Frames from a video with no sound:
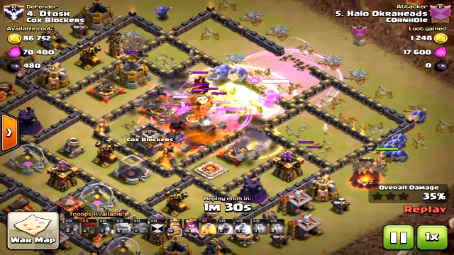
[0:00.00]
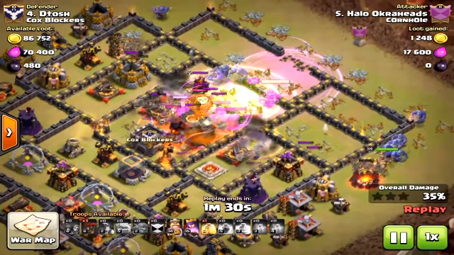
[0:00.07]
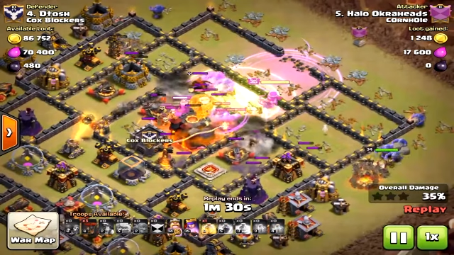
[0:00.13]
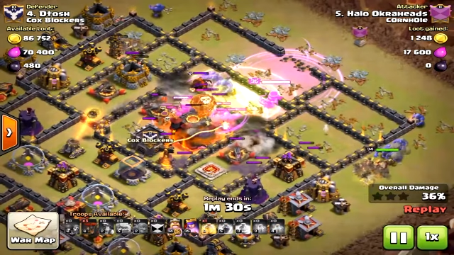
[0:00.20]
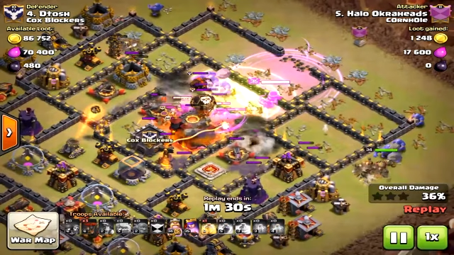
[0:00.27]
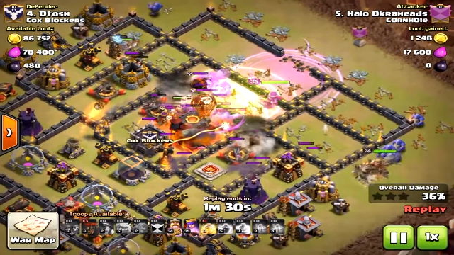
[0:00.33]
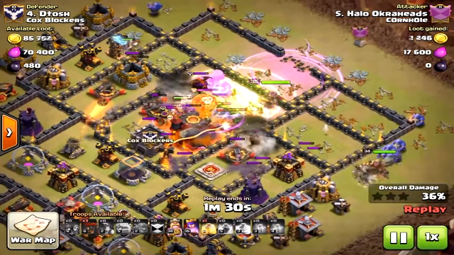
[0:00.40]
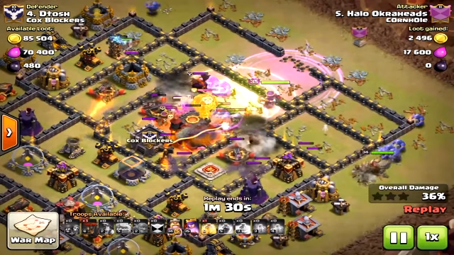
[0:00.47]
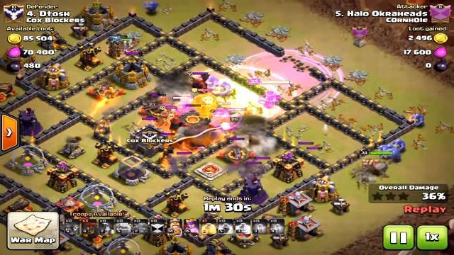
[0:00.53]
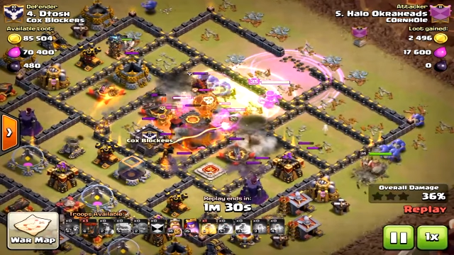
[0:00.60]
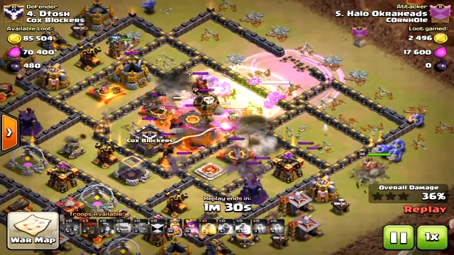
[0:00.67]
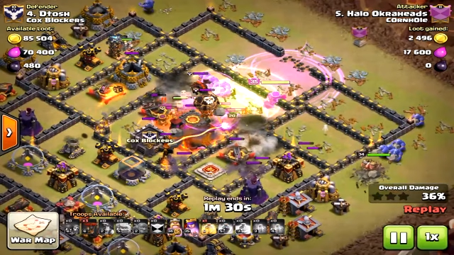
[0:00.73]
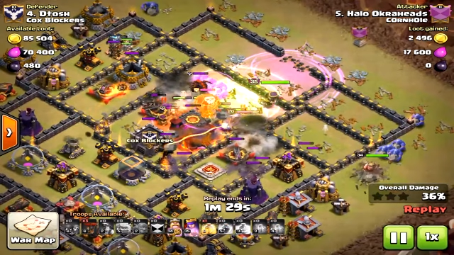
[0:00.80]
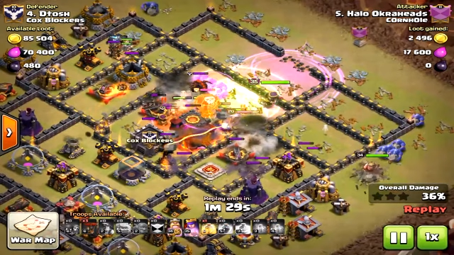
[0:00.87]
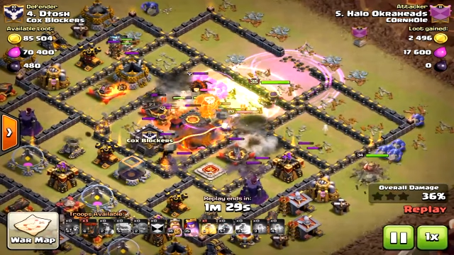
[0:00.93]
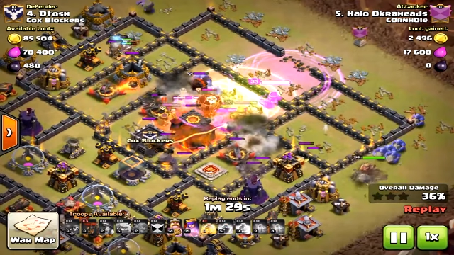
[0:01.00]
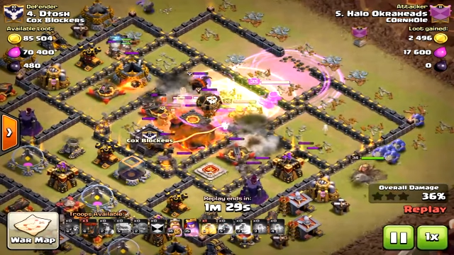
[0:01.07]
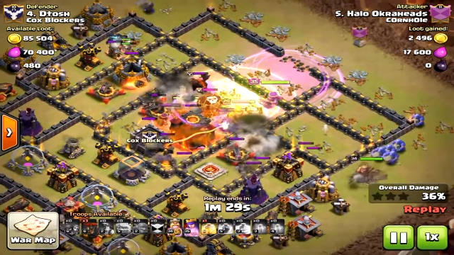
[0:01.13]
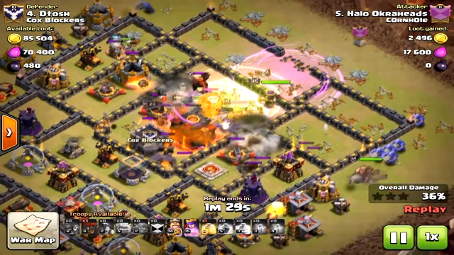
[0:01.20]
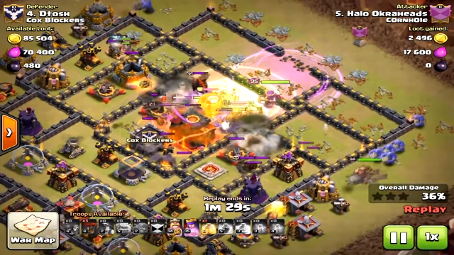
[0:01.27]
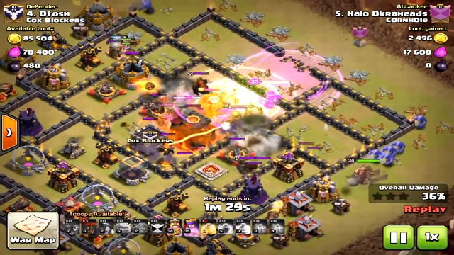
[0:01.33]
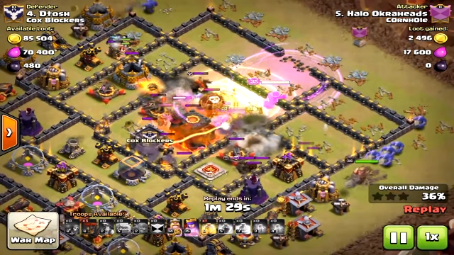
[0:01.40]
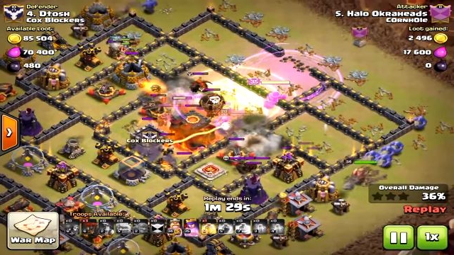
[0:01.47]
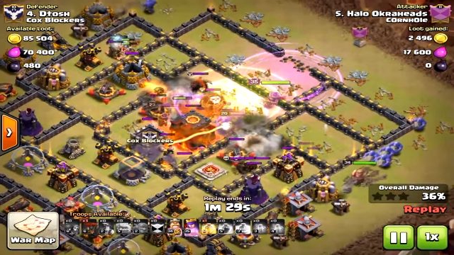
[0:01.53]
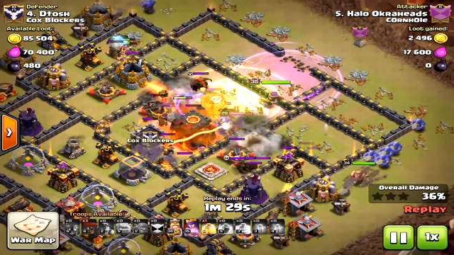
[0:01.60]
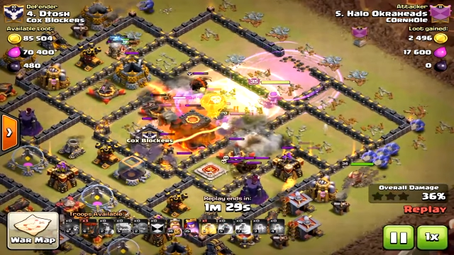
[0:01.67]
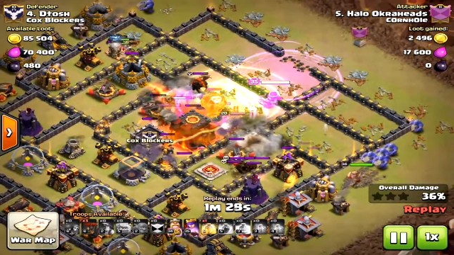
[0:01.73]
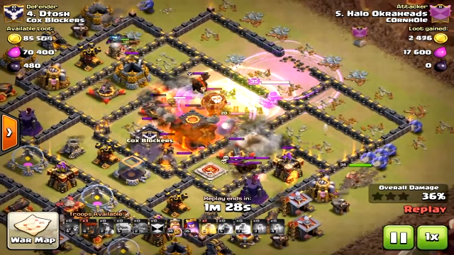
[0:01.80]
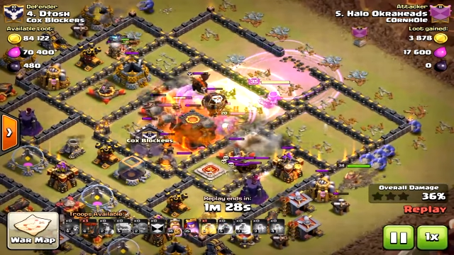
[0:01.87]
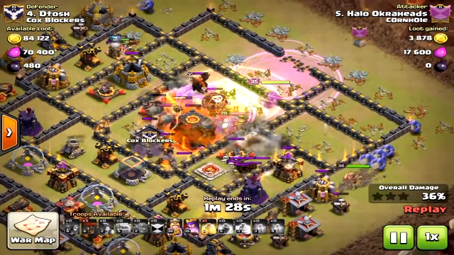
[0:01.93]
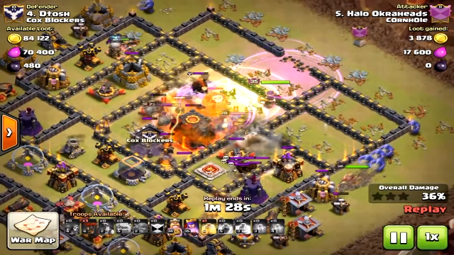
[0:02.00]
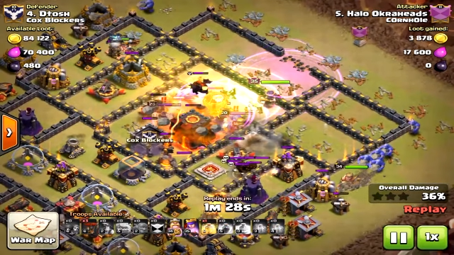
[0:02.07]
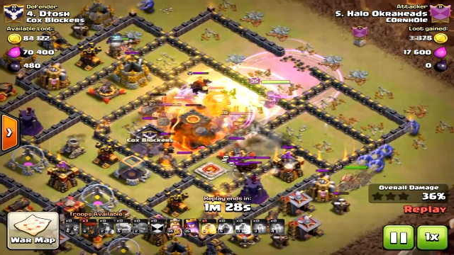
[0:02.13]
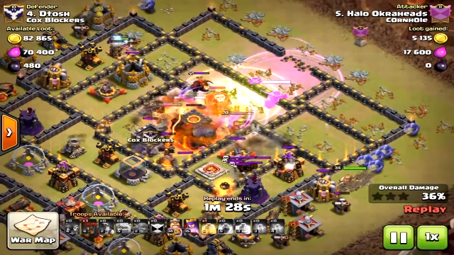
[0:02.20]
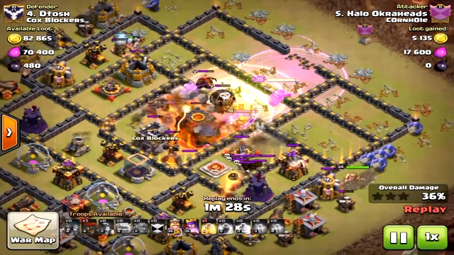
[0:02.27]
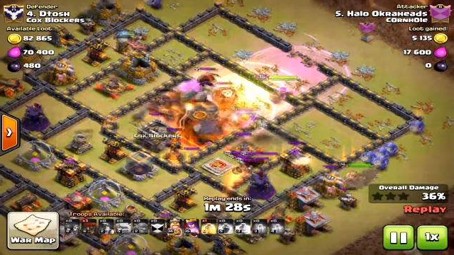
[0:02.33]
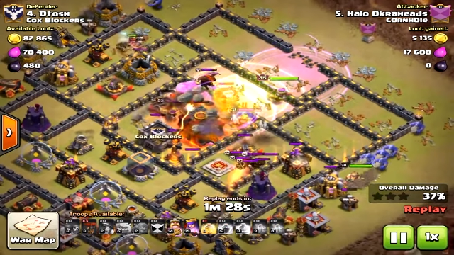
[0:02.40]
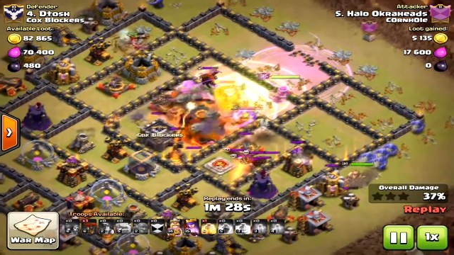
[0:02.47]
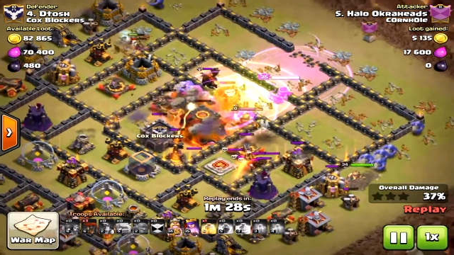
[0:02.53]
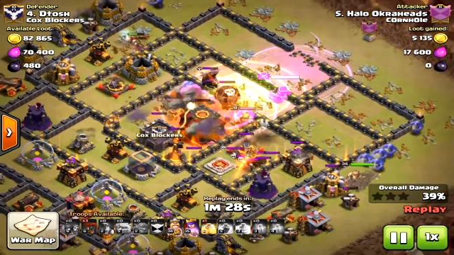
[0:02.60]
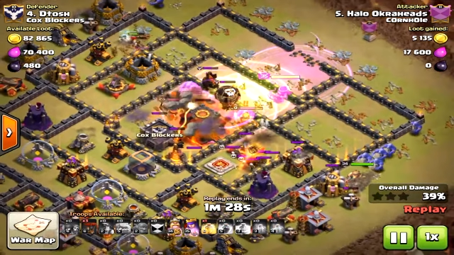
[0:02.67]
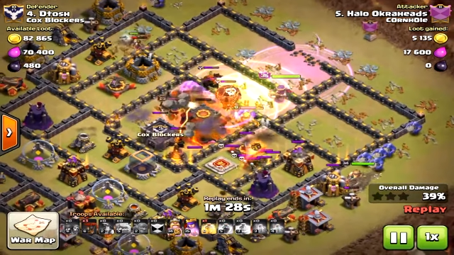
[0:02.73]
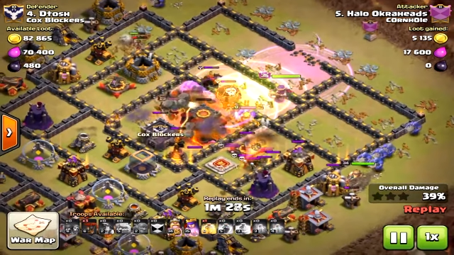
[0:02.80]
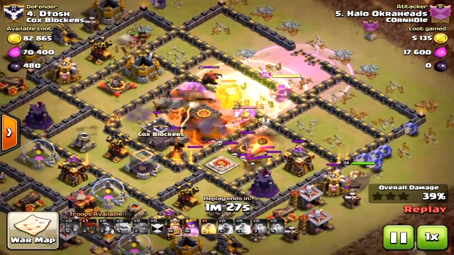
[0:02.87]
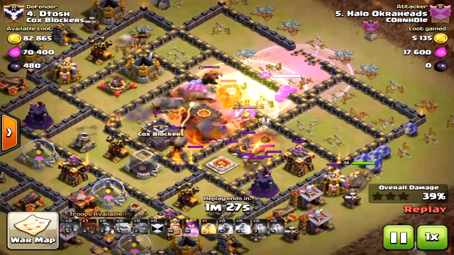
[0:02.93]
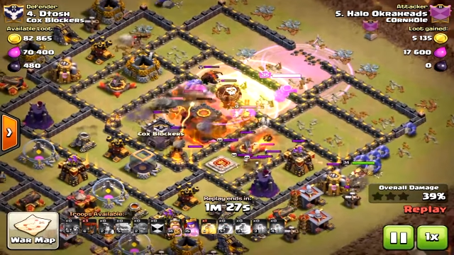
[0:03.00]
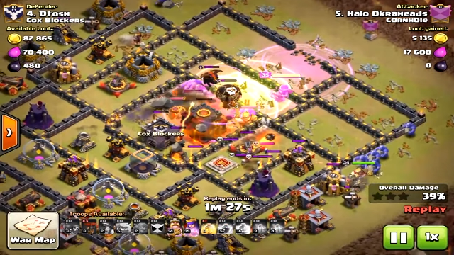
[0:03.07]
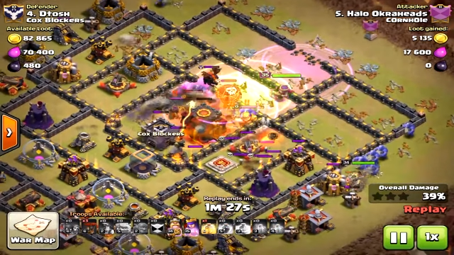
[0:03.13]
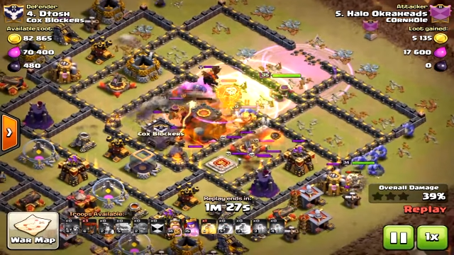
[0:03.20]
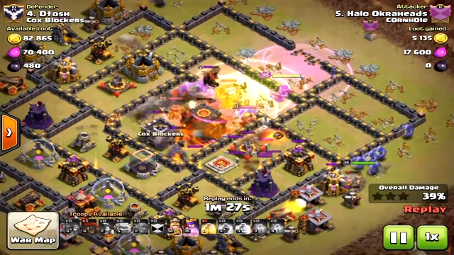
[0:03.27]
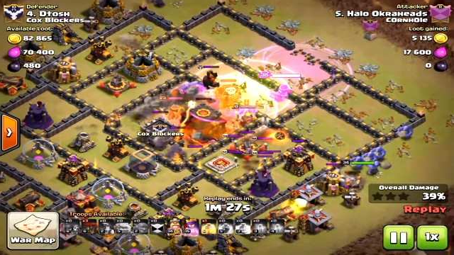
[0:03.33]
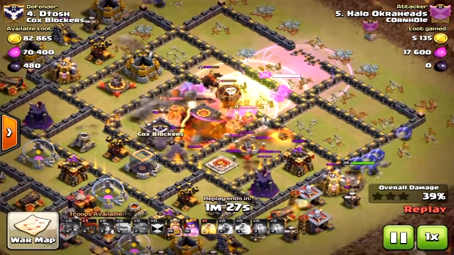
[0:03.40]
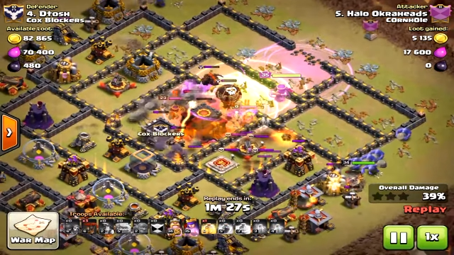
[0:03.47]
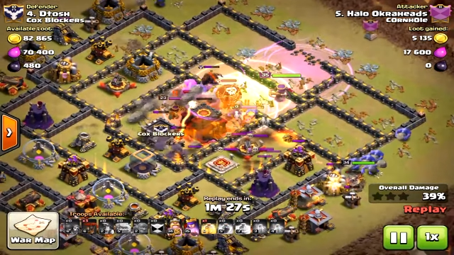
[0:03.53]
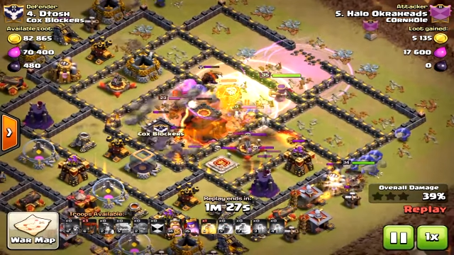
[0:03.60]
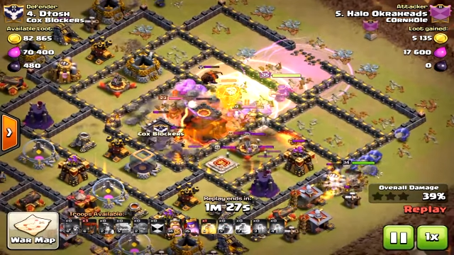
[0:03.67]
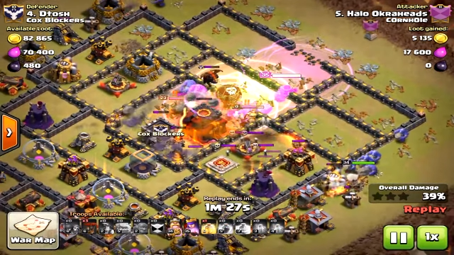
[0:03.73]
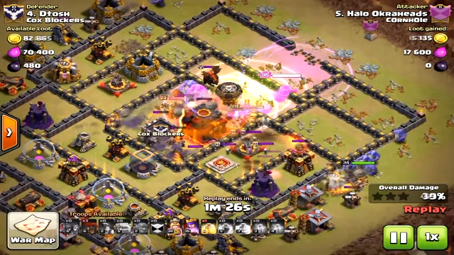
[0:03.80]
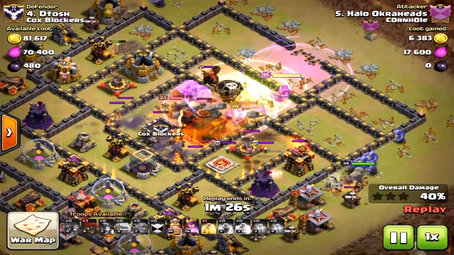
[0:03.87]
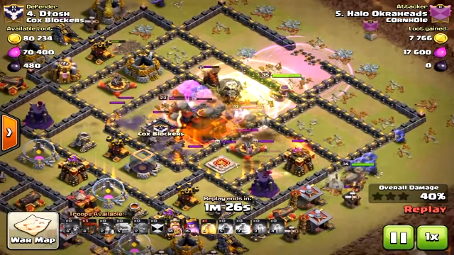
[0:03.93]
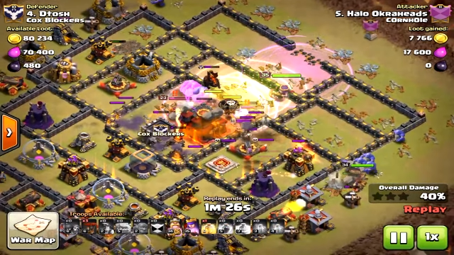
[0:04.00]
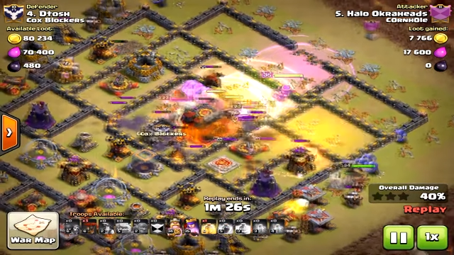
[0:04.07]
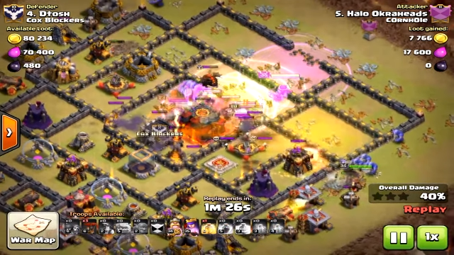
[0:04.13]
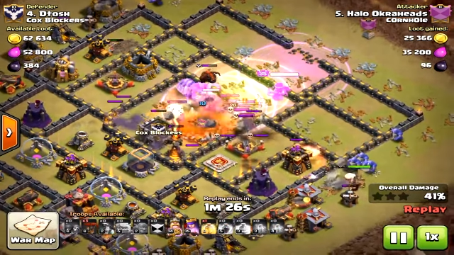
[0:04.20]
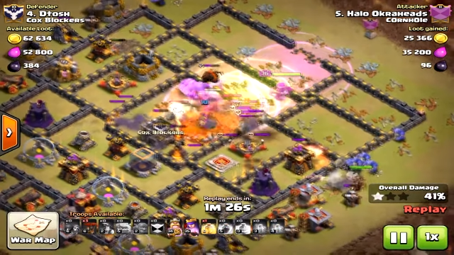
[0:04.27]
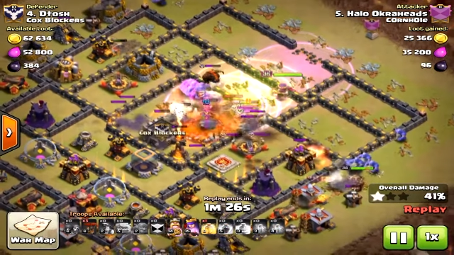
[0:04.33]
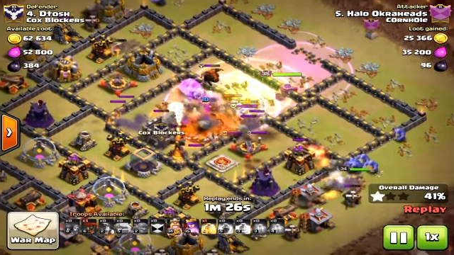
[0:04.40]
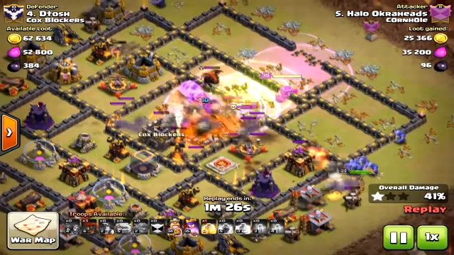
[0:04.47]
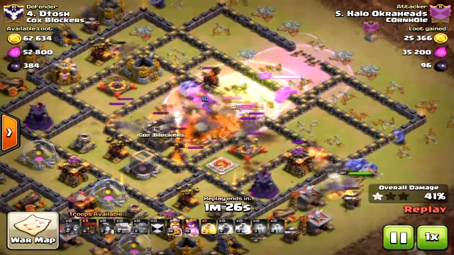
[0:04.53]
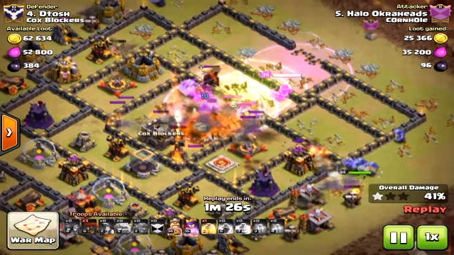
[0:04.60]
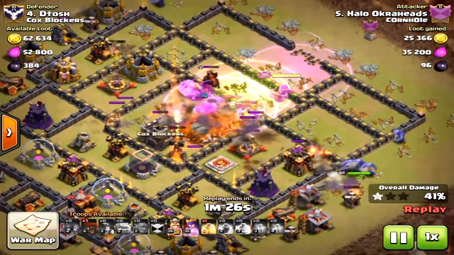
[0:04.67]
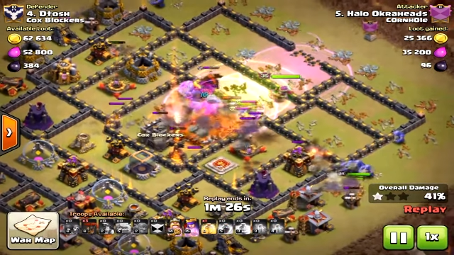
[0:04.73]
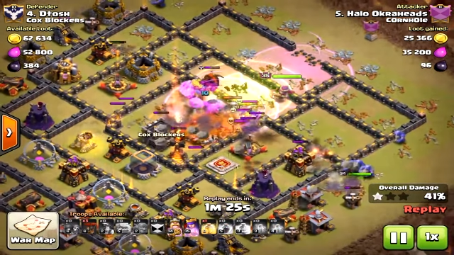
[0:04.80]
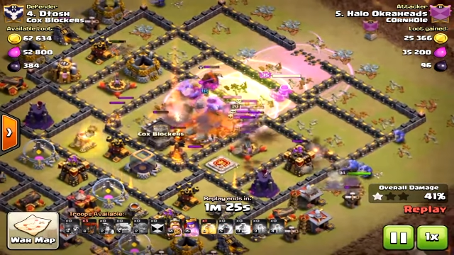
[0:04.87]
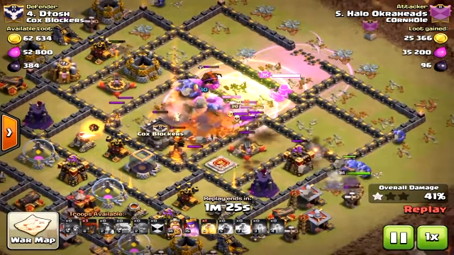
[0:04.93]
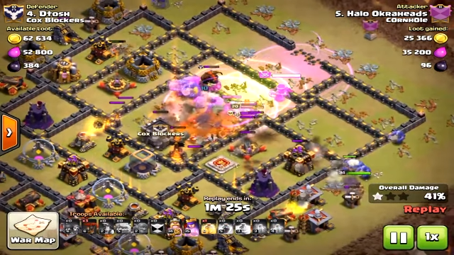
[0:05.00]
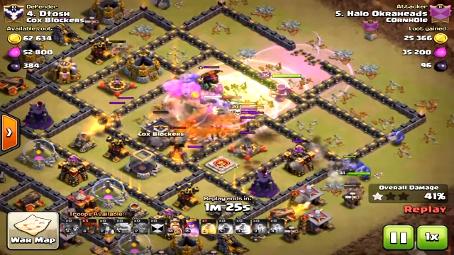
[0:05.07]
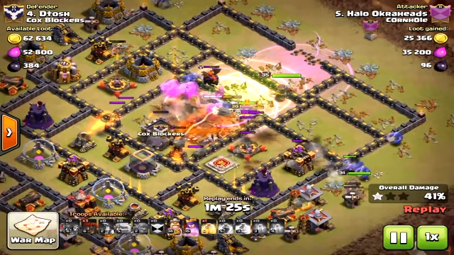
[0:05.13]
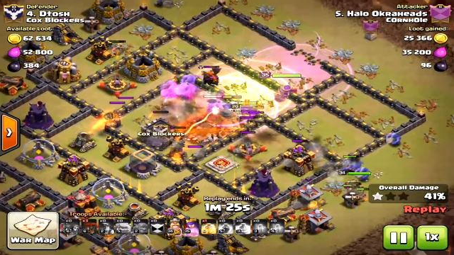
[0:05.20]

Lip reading: No face is visible, so there are no lips to read.